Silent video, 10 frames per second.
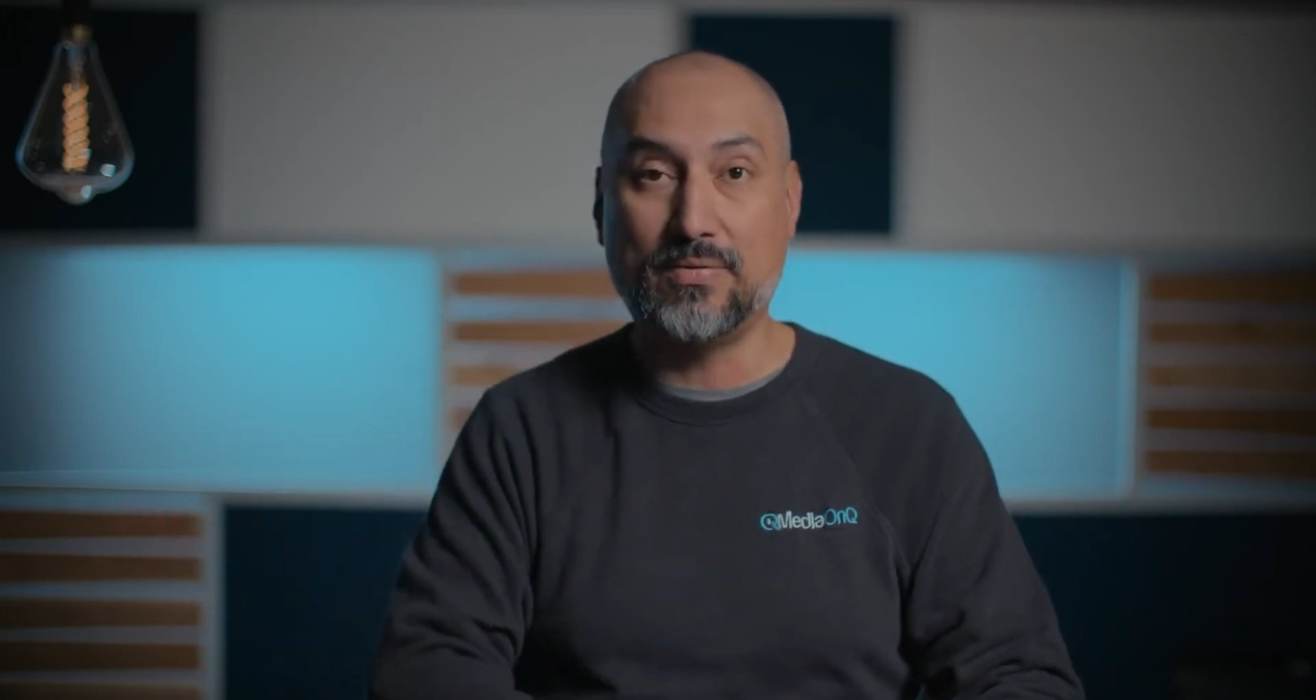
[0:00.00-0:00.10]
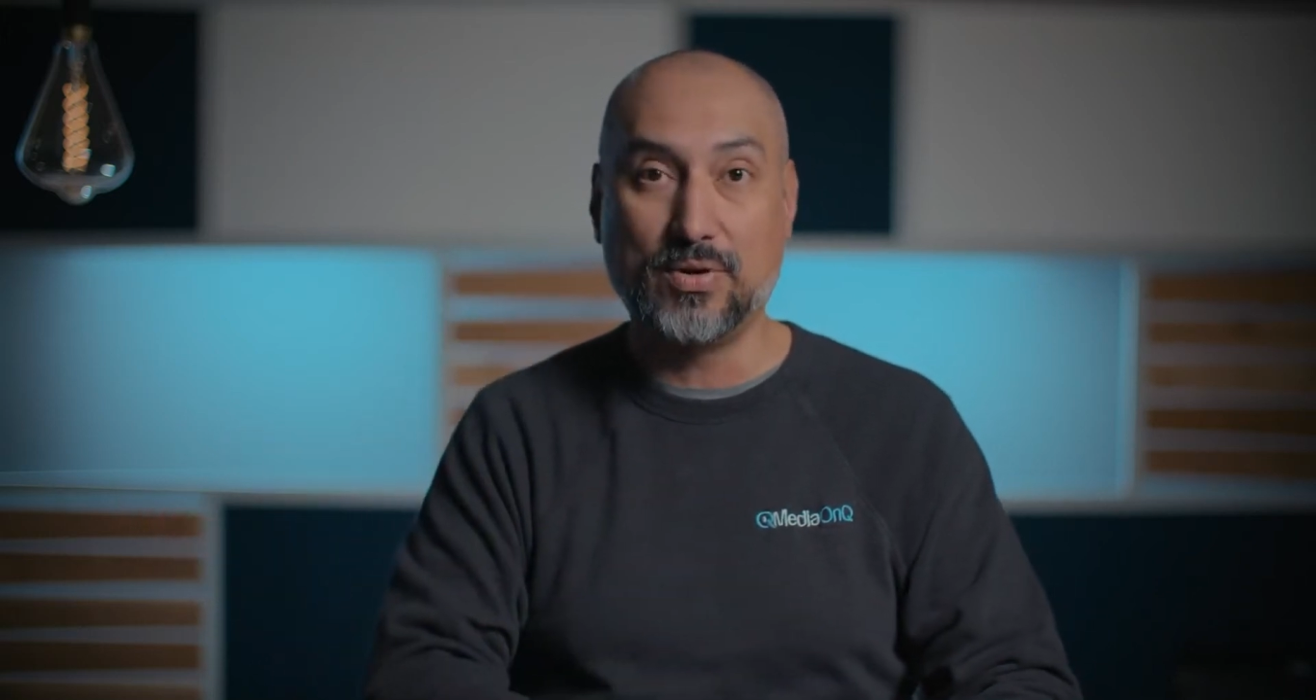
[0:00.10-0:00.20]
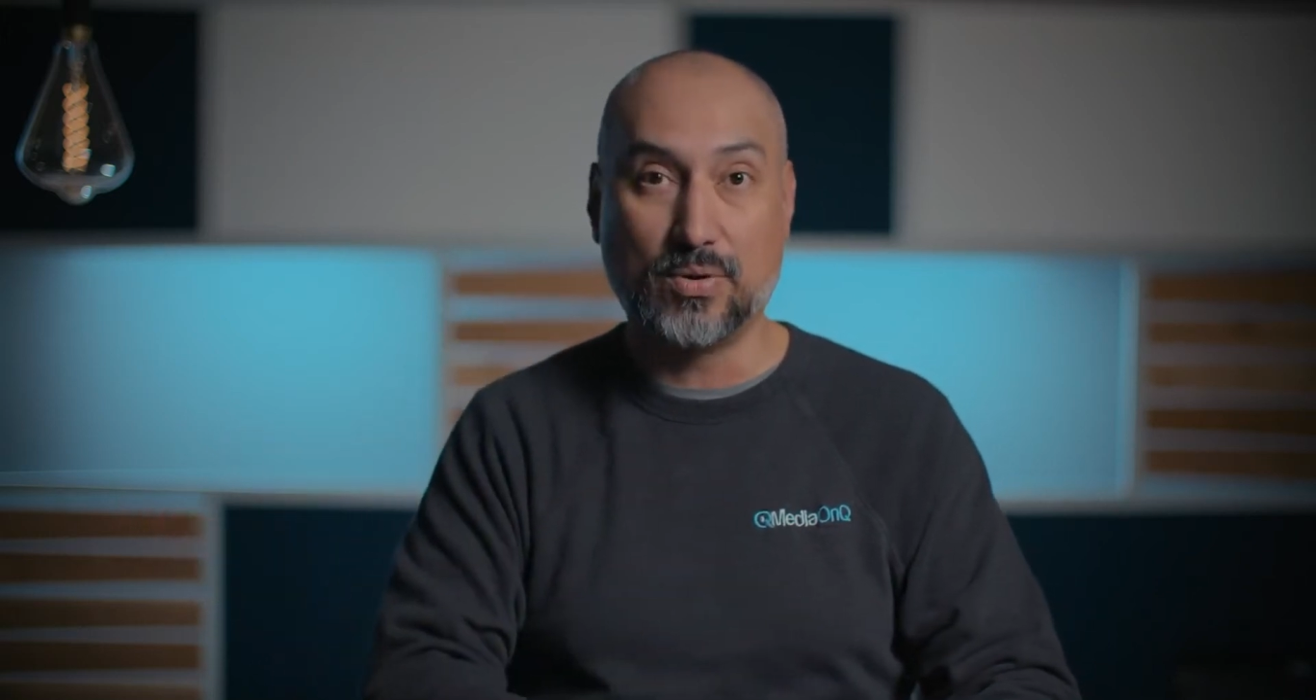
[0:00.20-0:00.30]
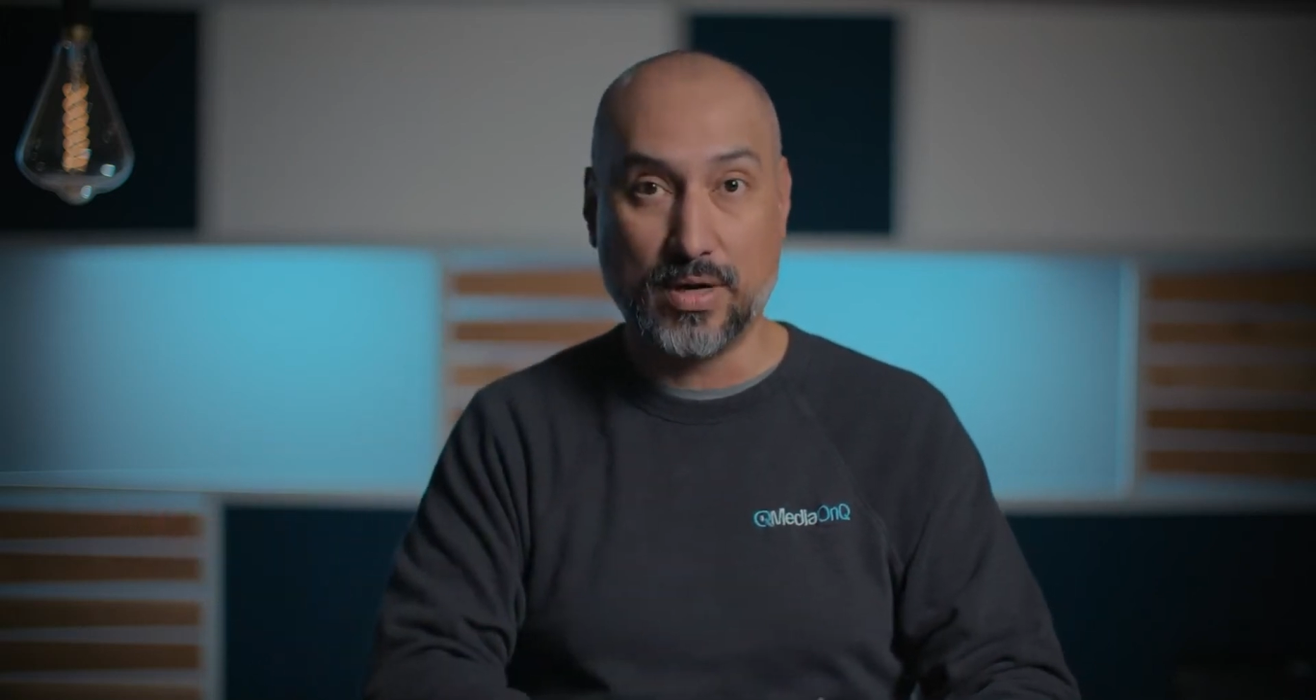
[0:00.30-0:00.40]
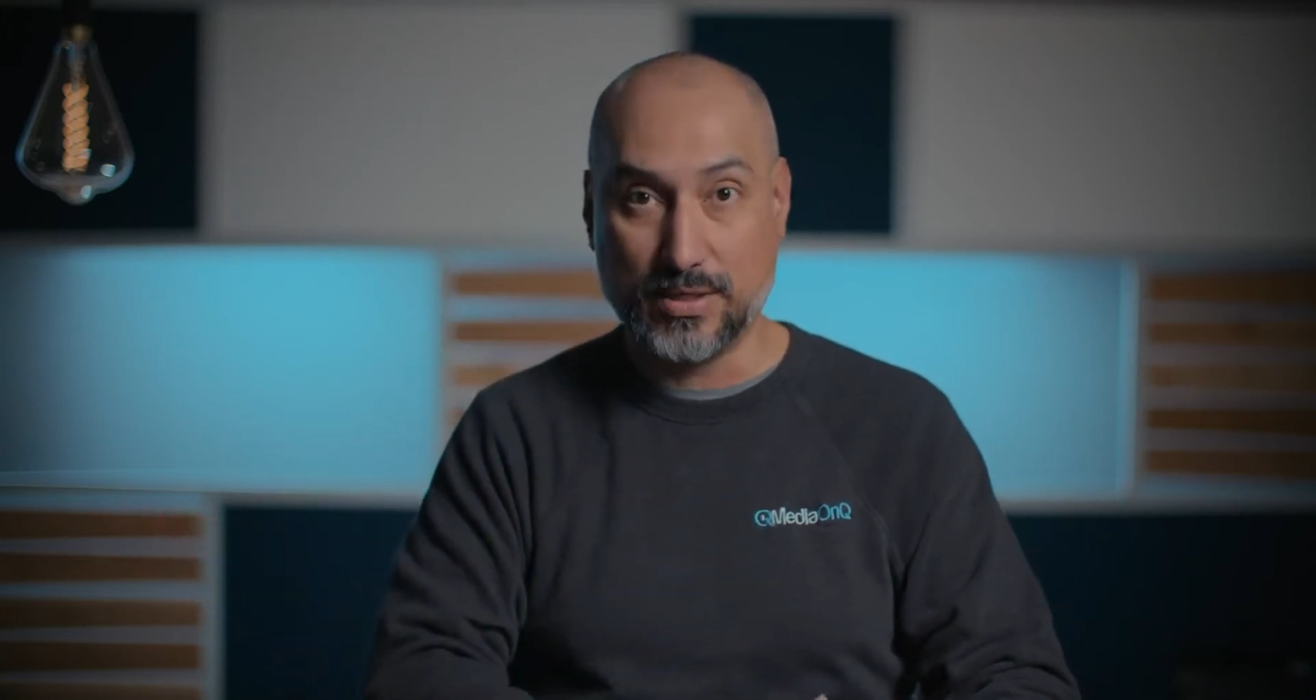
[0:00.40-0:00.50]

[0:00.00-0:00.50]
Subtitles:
of you are